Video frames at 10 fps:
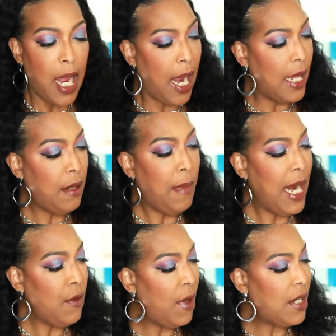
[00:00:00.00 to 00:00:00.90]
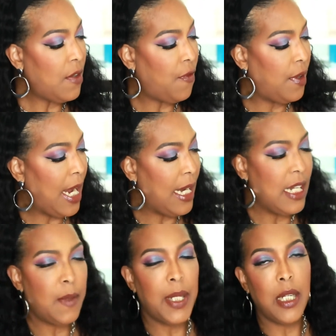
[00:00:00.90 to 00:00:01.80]
And the main reason for that
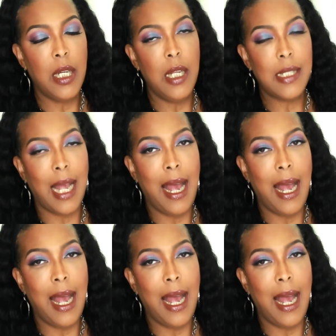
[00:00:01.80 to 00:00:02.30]
is because